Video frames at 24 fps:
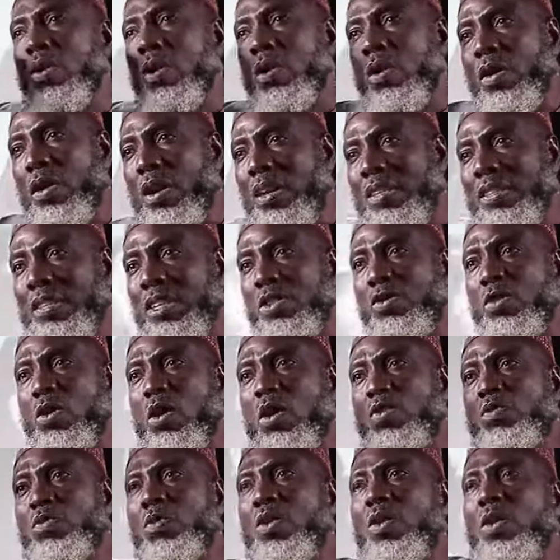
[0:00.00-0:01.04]
currencies
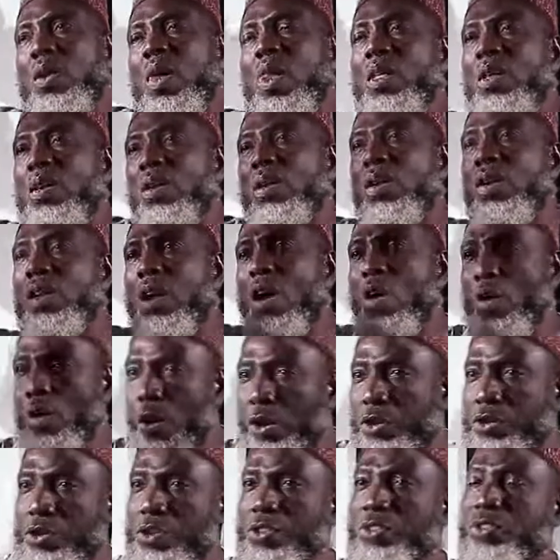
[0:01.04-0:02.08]
of other
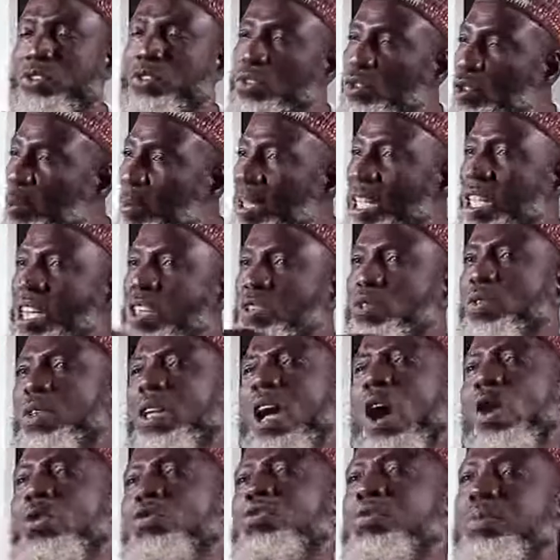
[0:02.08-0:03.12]
countries to be issued
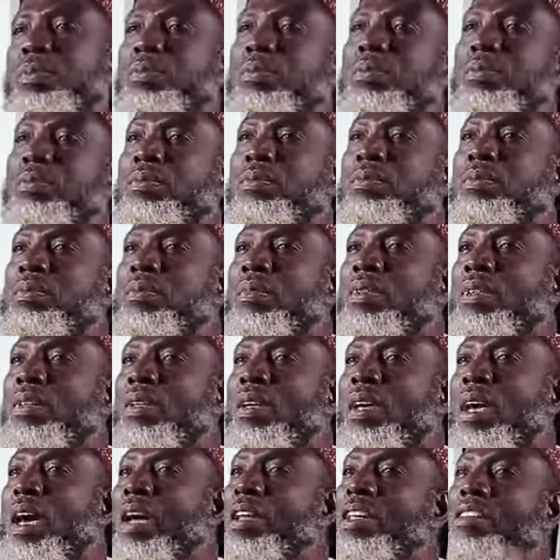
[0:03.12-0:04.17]
out.
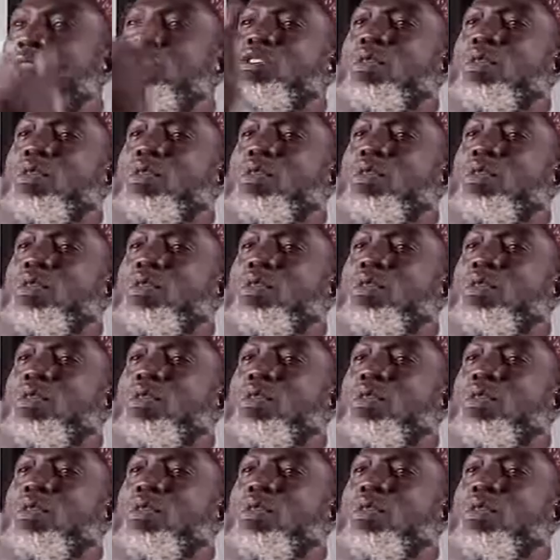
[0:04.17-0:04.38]
And this is